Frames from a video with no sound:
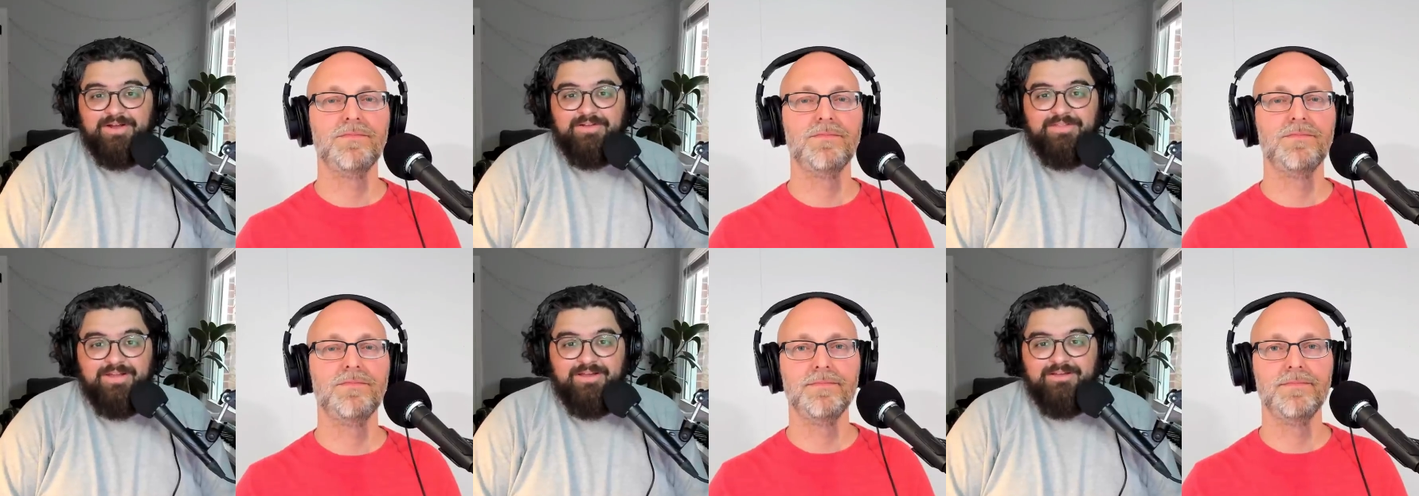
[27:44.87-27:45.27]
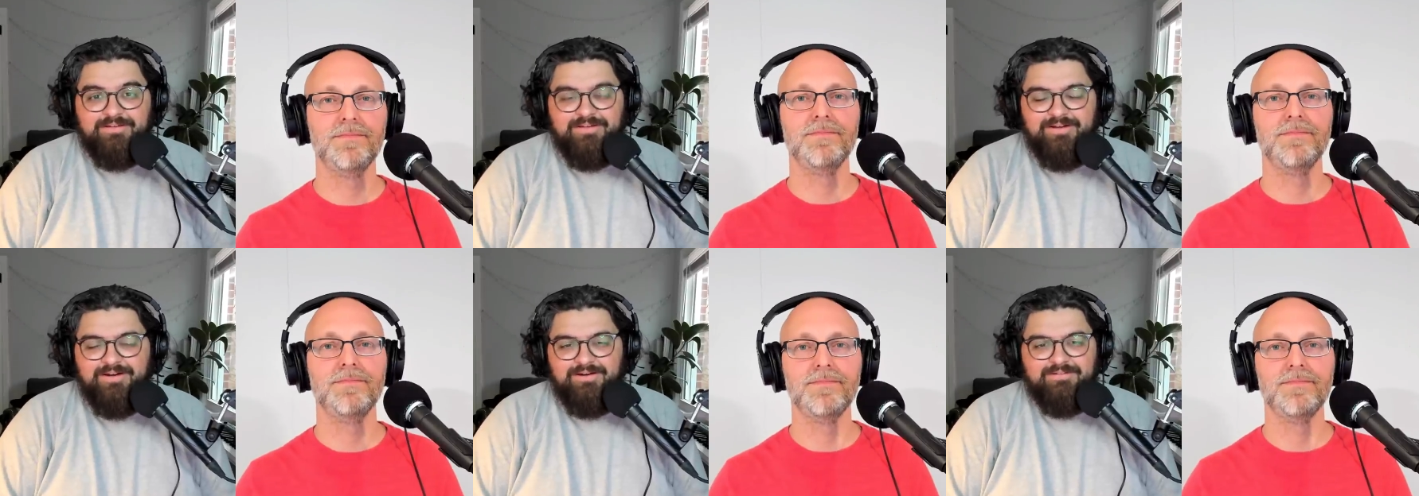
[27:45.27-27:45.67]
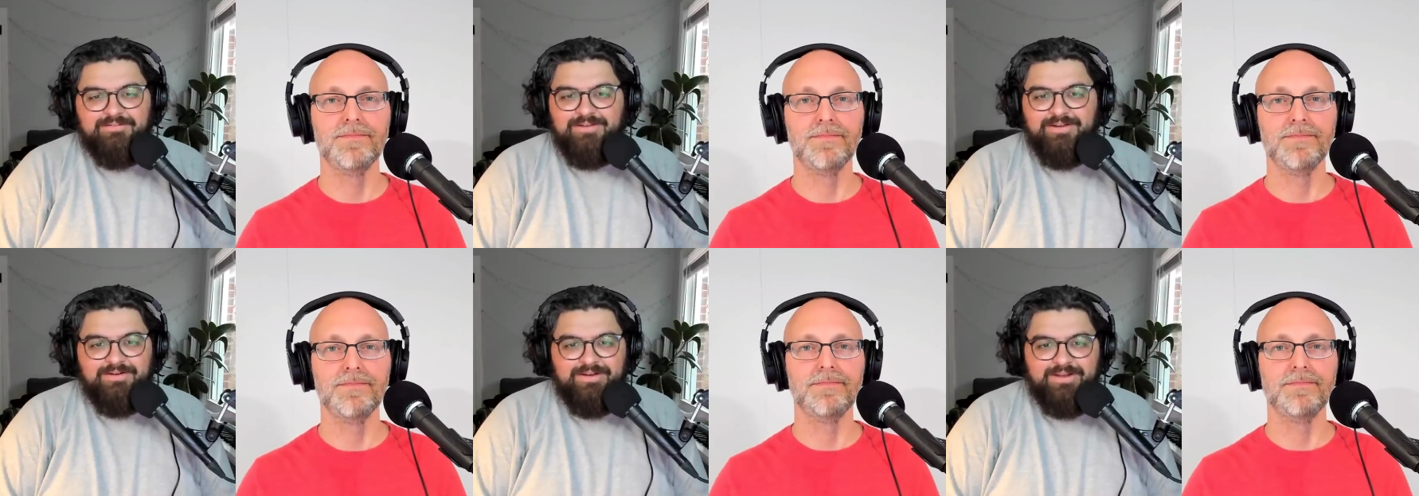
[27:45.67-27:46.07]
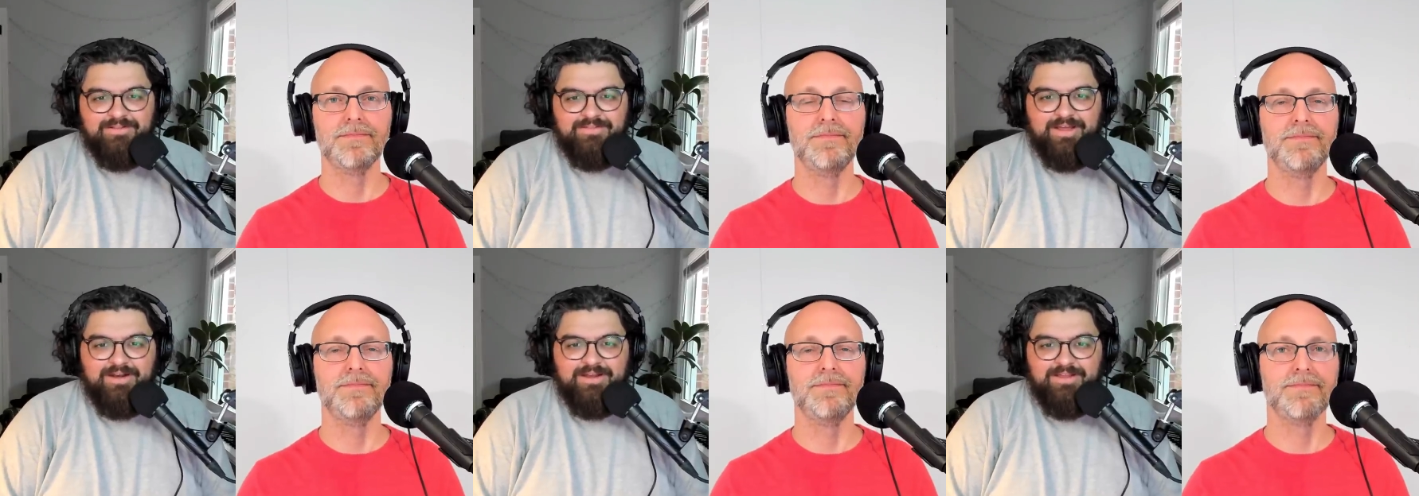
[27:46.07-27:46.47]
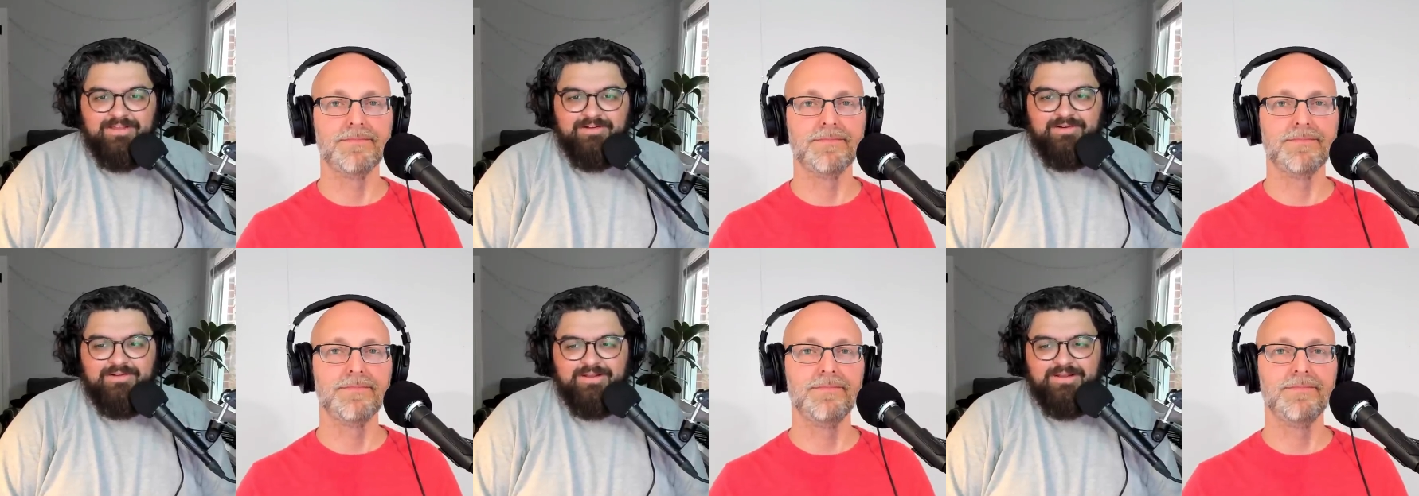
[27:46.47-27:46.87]
Speaker 1: found that, you know, you didn't need that
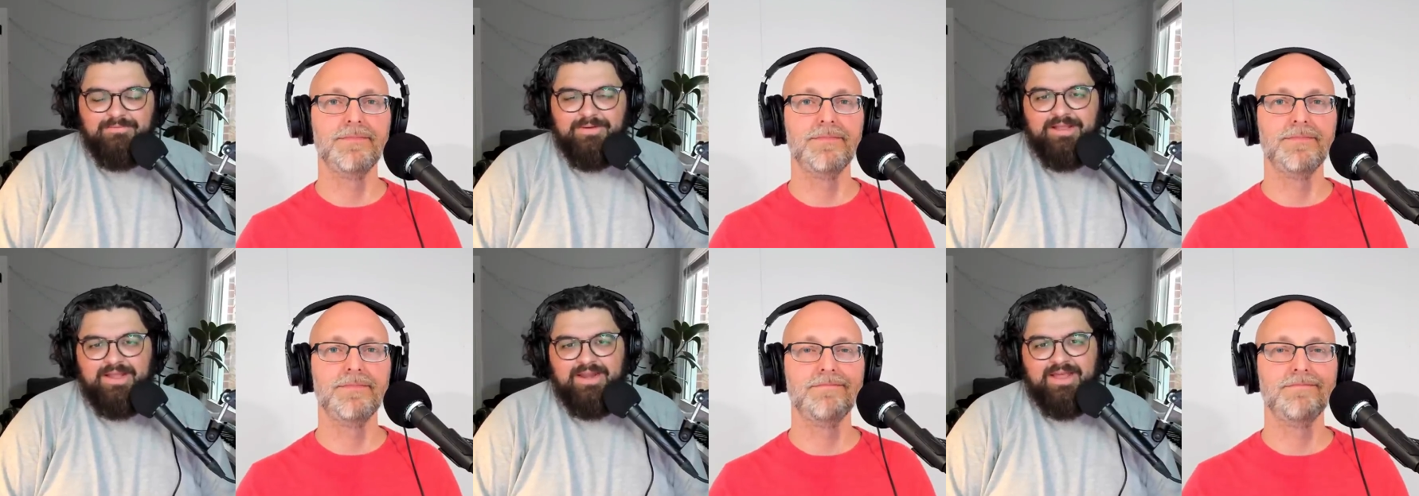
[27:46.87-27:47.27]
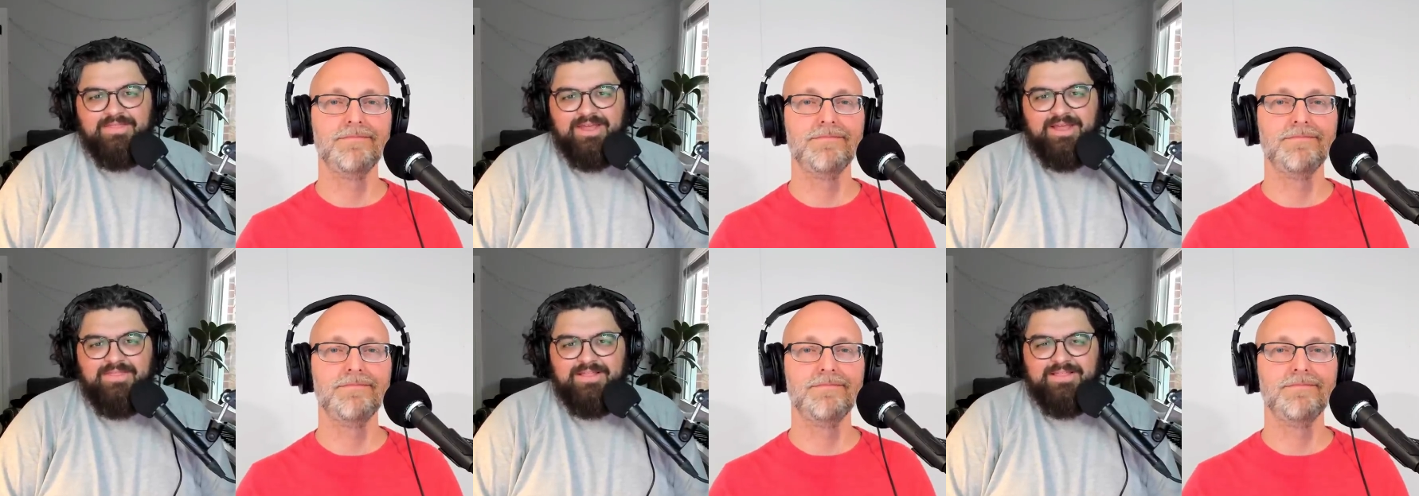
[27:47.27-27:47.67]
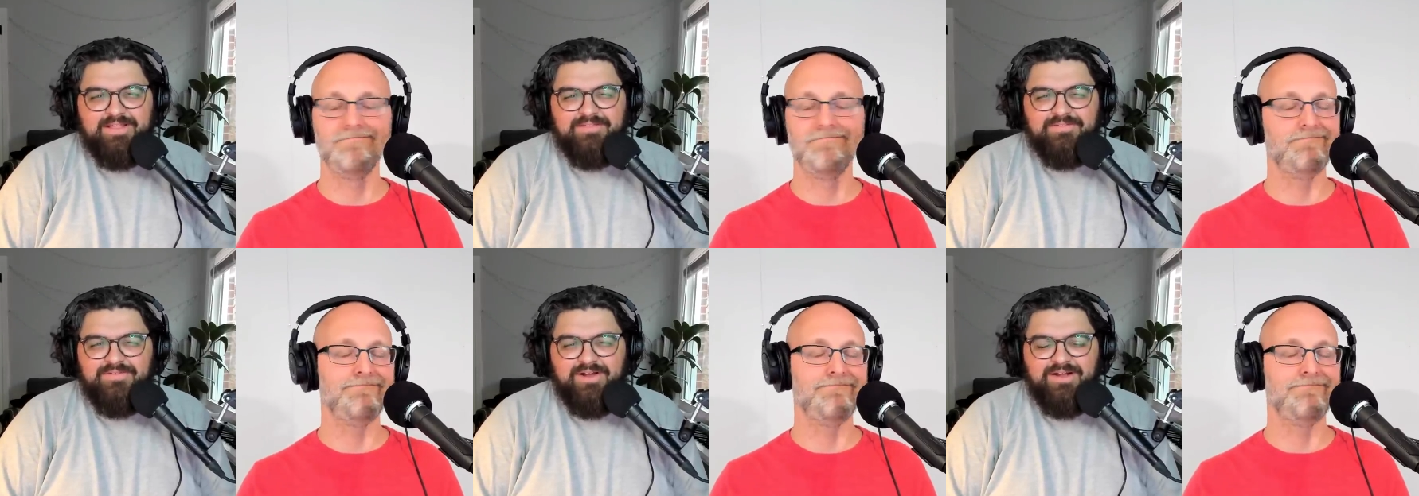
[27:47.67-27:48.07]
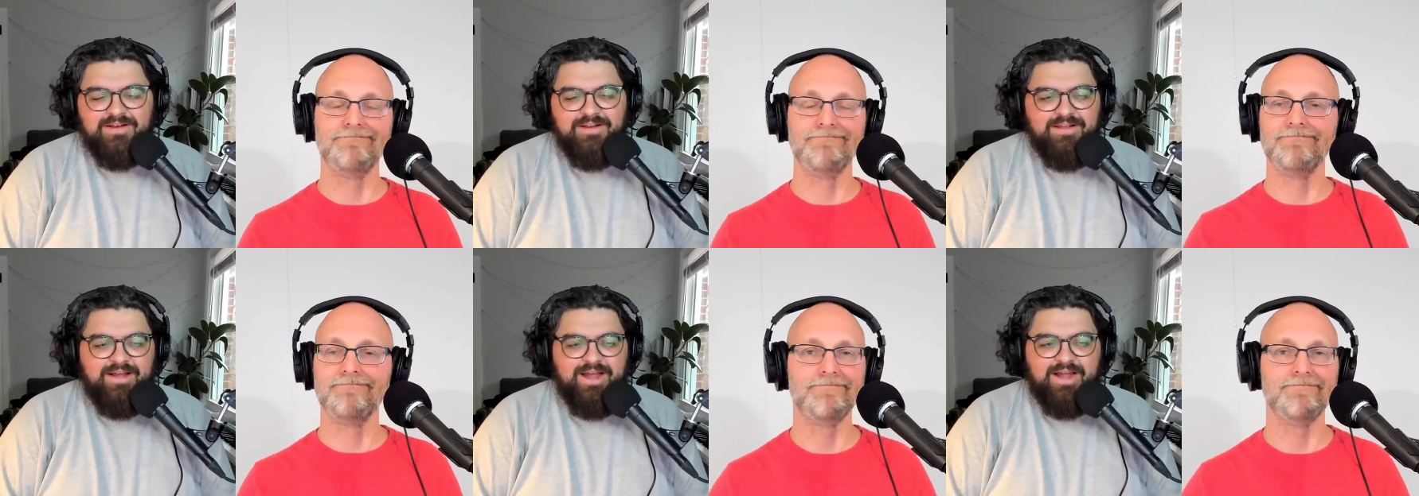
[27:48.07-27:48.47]
either, and I think that's fine.